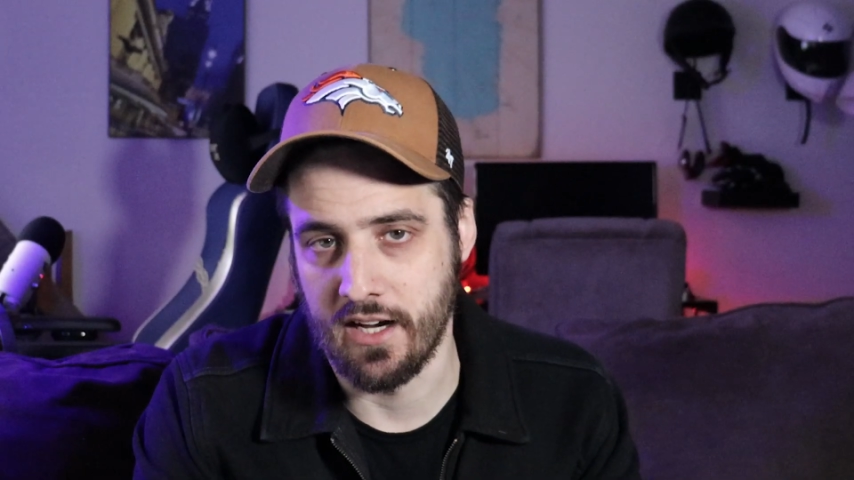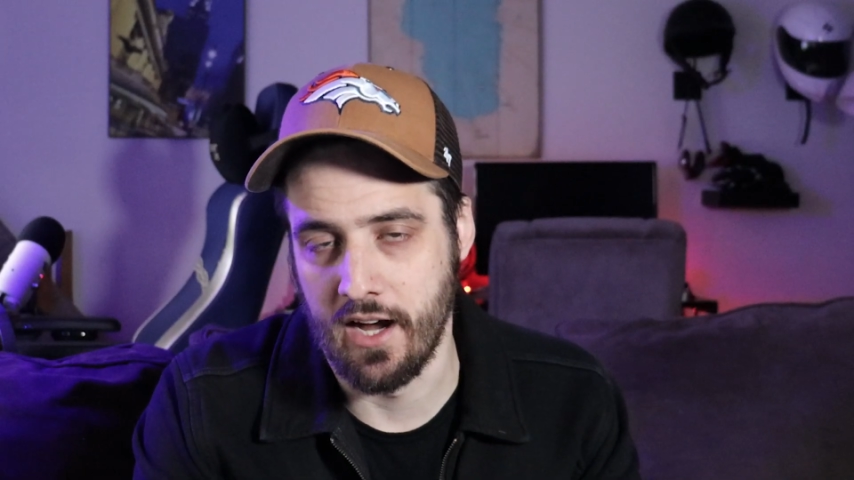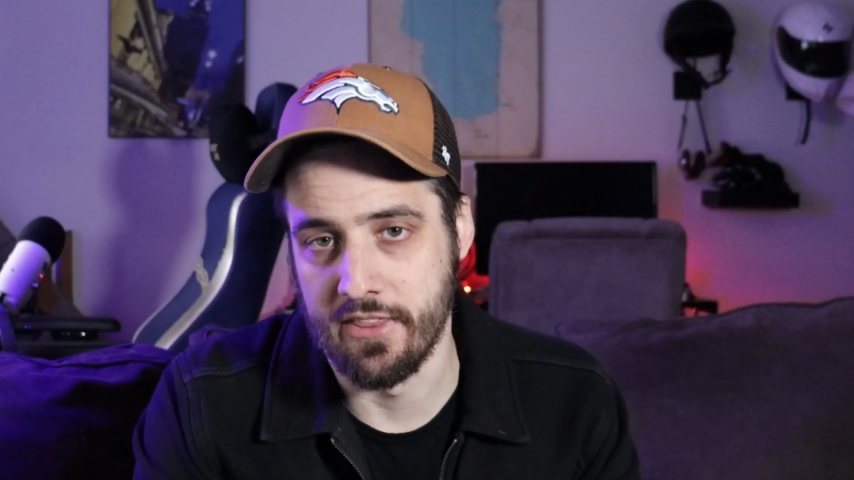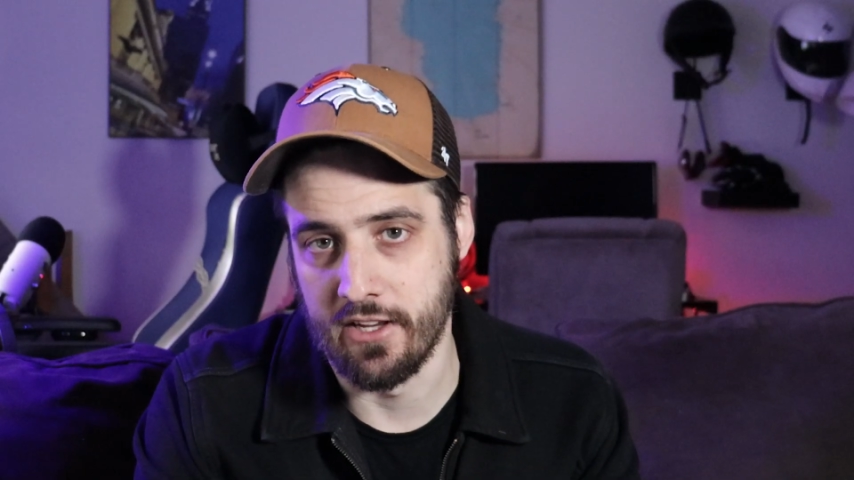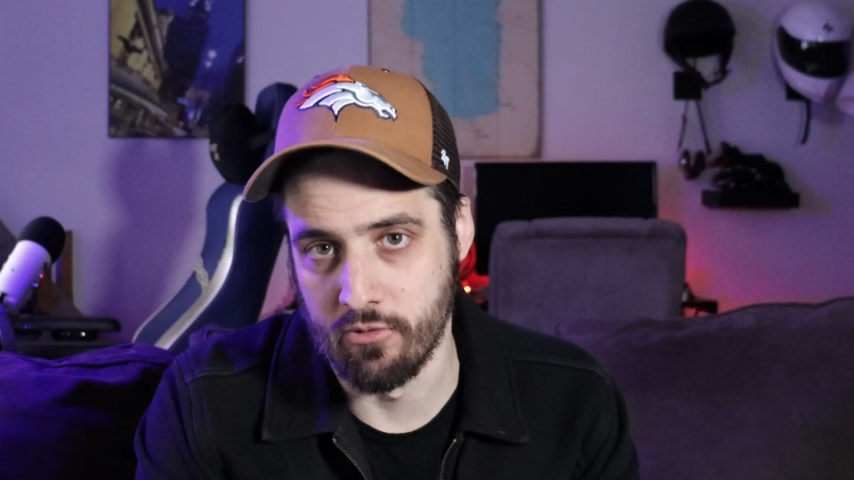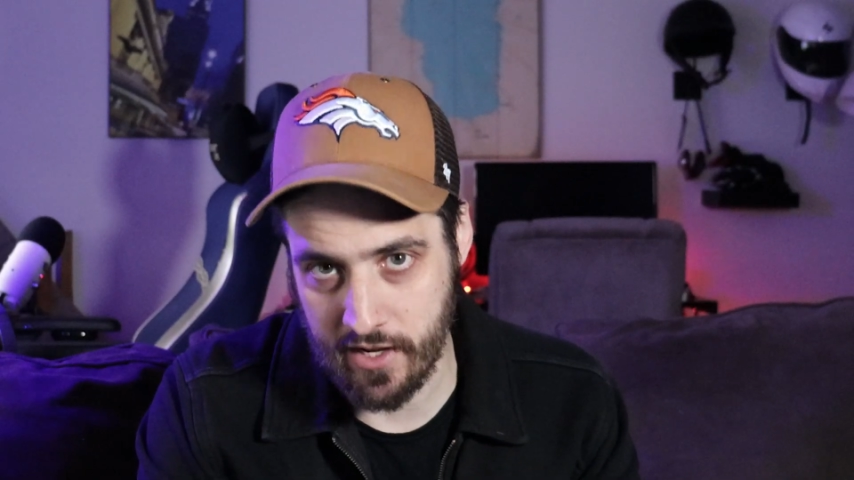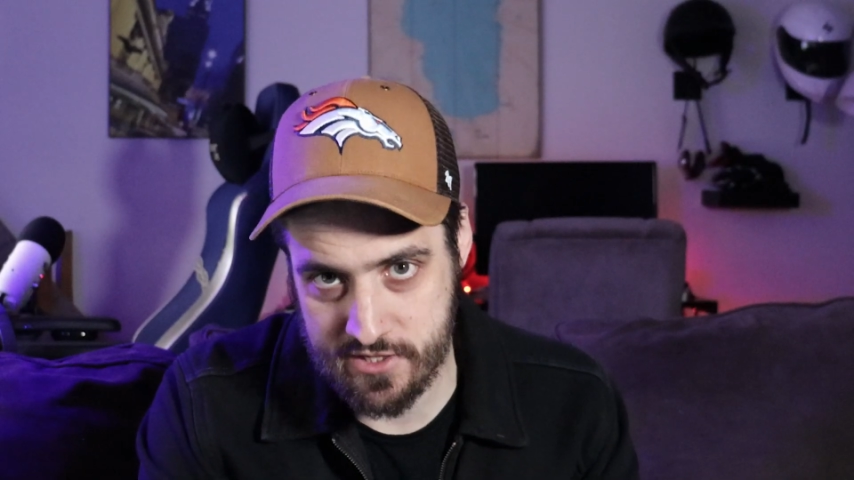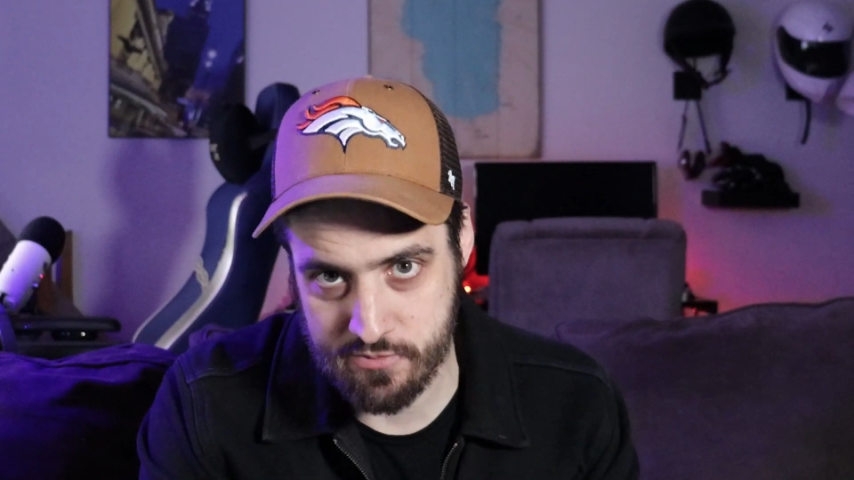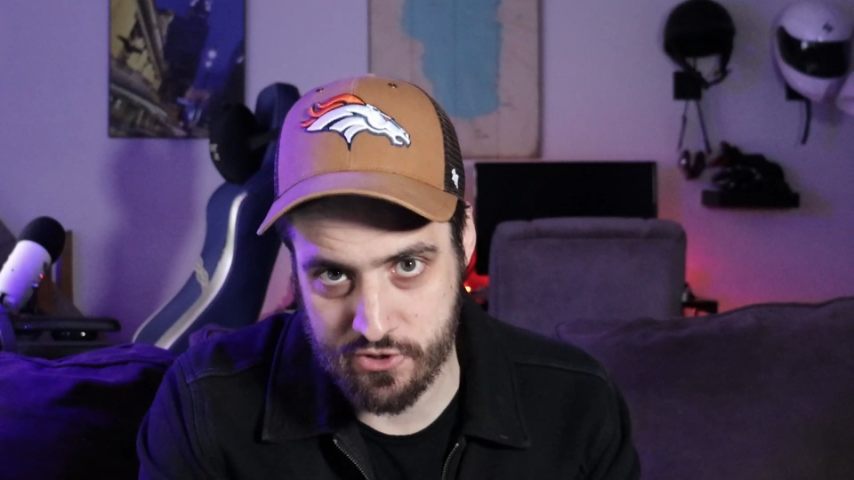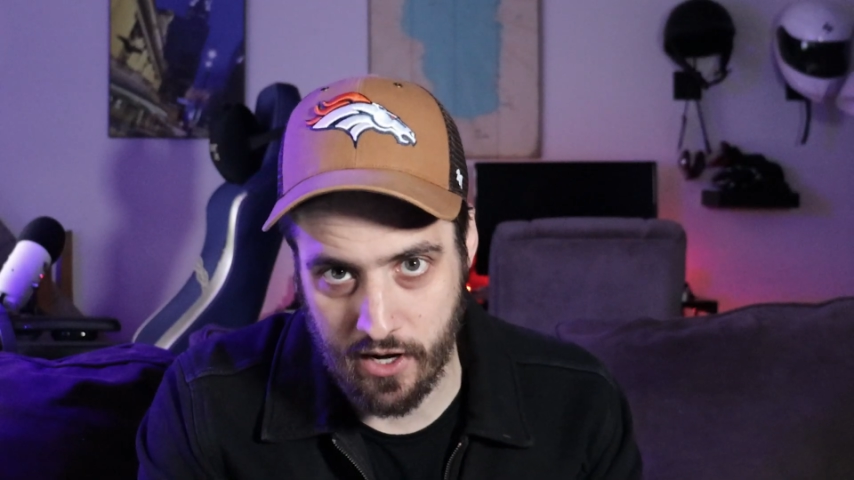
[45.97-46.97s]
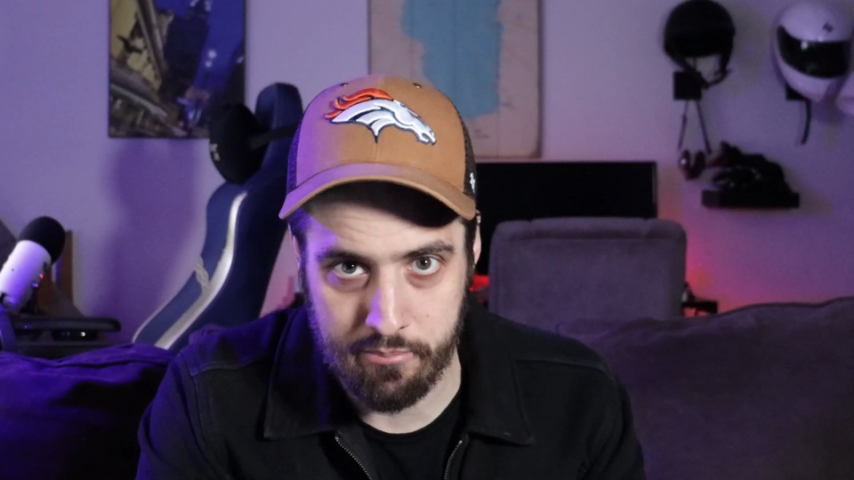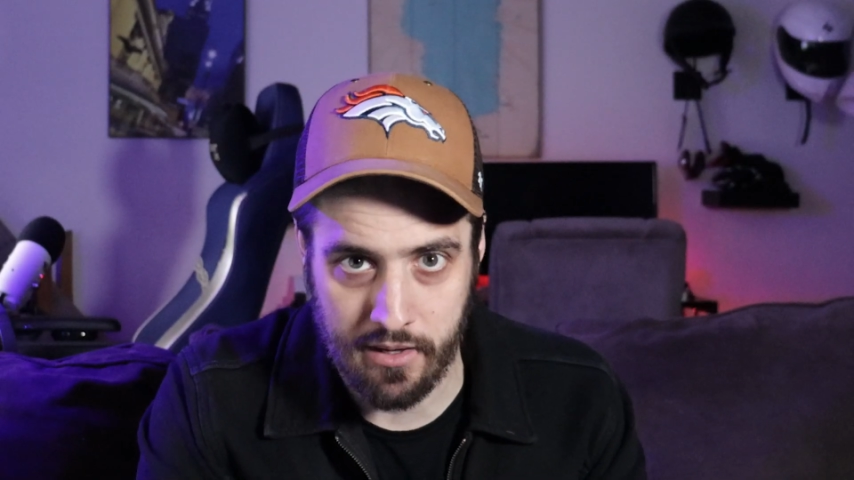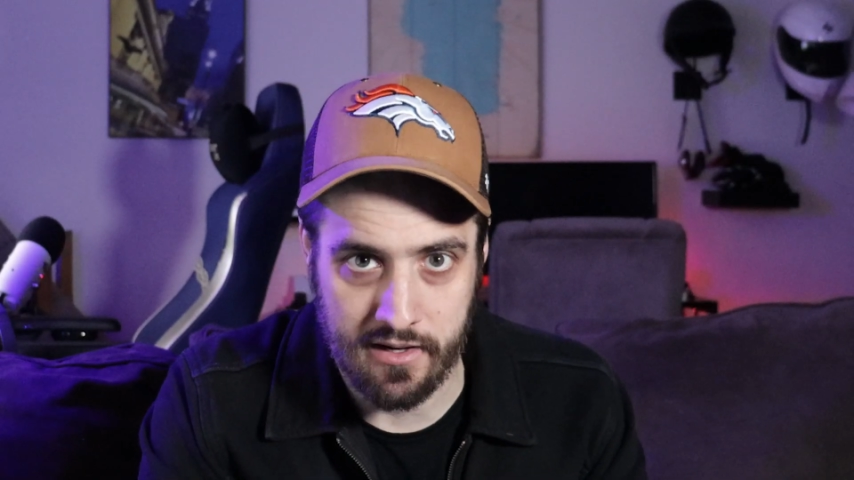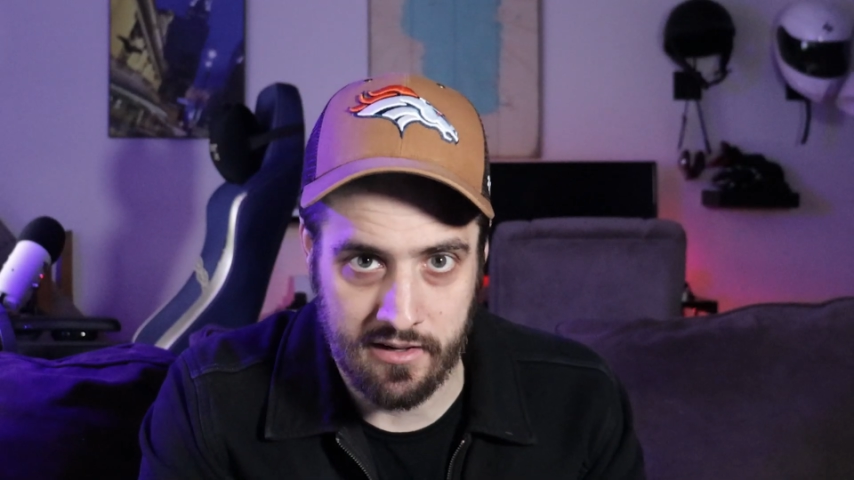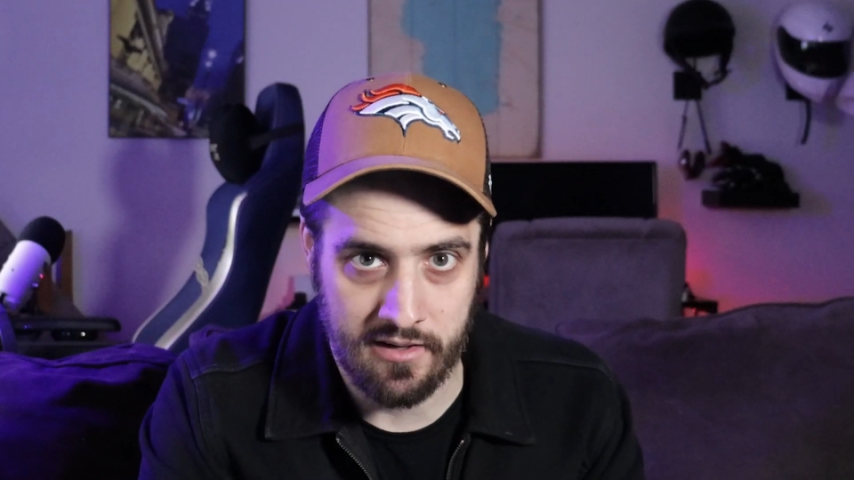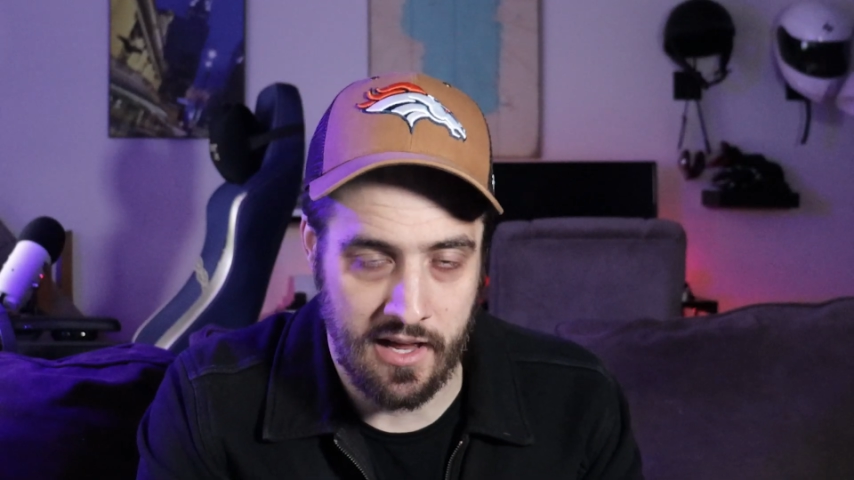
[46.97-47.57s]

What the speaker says: on the red subscribe button